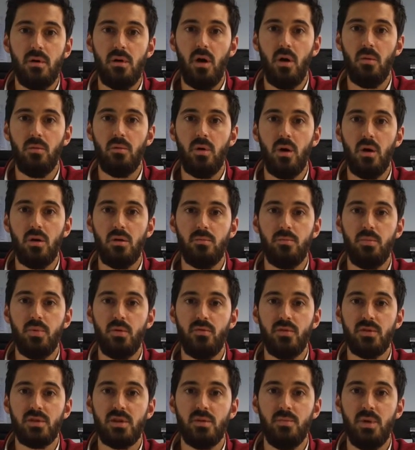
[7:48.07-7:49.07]

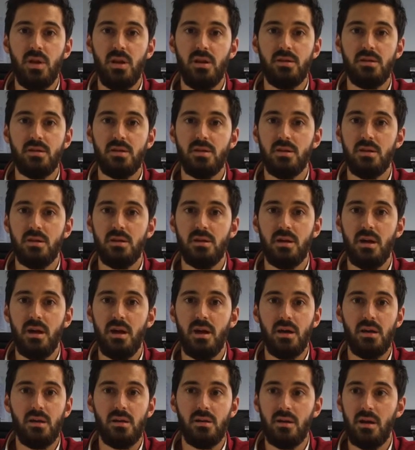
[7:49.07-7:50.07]
profitability
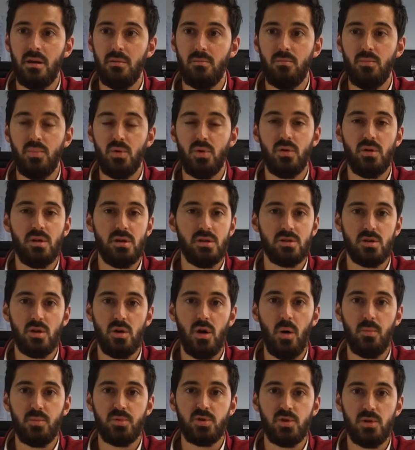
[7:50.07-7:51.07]
and burn is
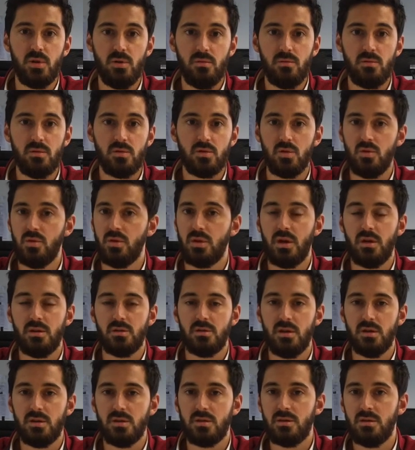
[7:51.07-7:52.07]
optional, so you can
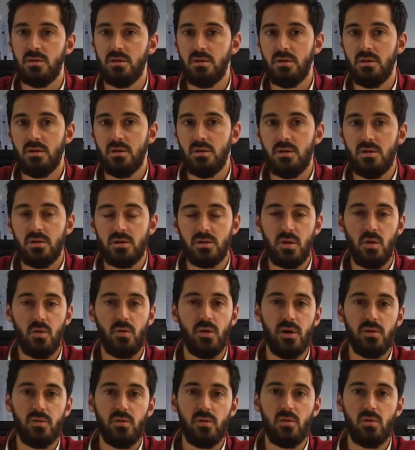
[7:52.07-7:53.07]
just slow
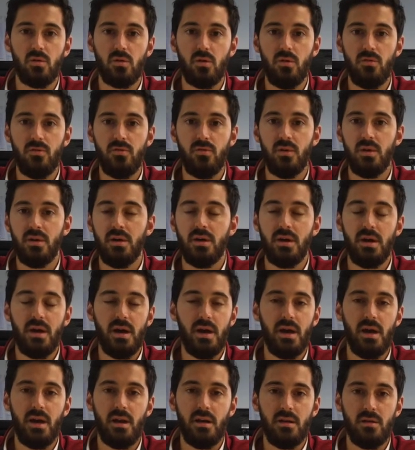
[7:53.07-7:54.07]
down your growth
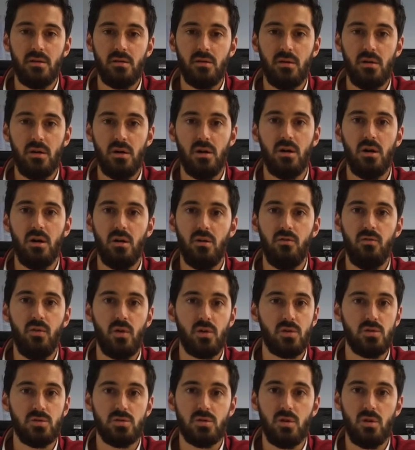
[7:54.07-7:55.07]
and
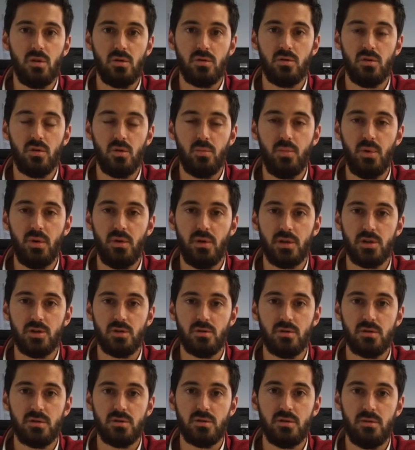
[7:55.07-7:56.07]
focus on your
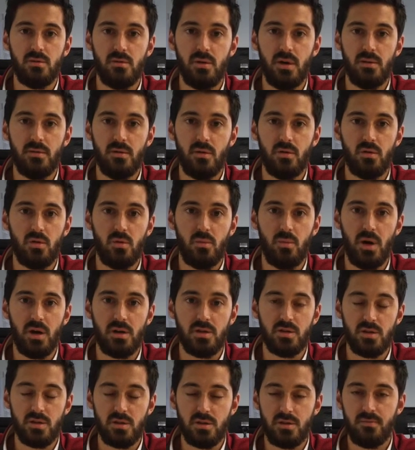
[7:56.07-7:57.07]
operations, right, on your
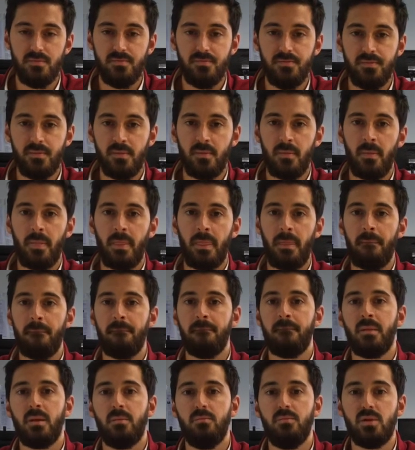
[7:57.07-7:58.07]
margins.
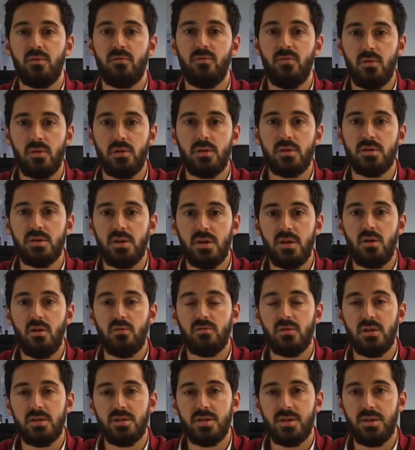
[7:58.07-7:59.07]
But for the sake
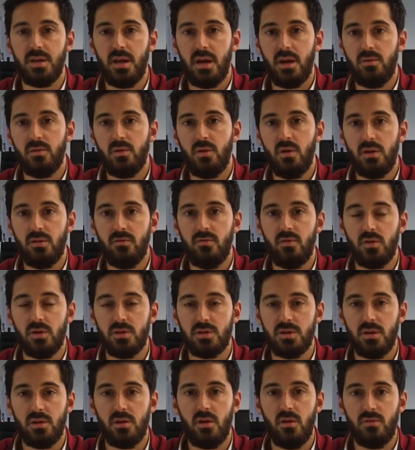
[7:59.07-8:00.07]
of the scenario and for the
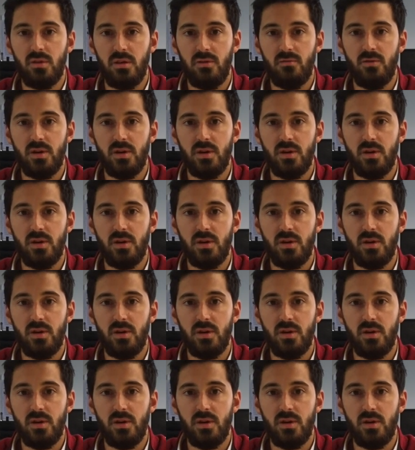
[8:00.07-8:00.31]
sake of the